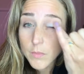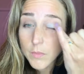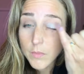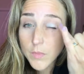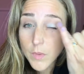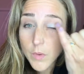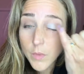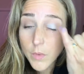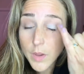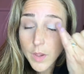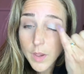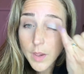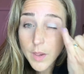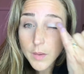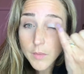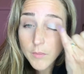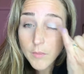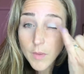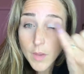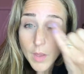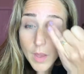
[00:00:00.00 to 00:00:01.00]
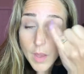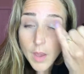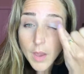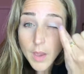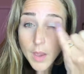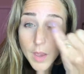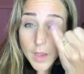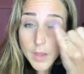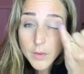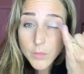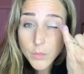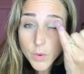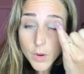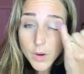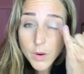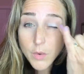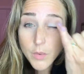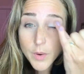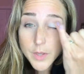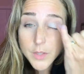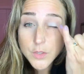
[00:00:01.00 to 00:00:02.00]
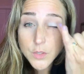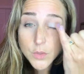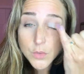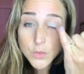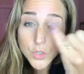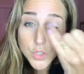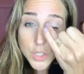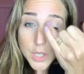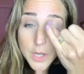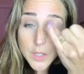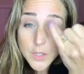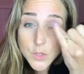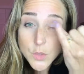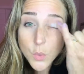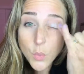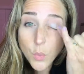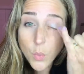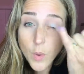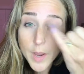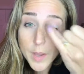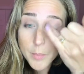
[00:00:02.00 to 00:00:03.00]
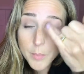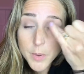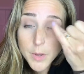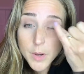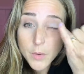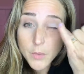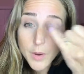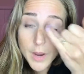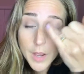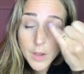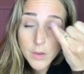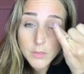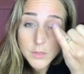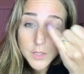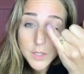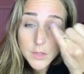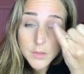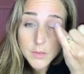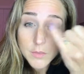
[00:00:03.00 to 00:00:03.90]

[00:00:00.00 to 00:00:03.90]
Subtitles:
Okay, and we're going to just wipe it around.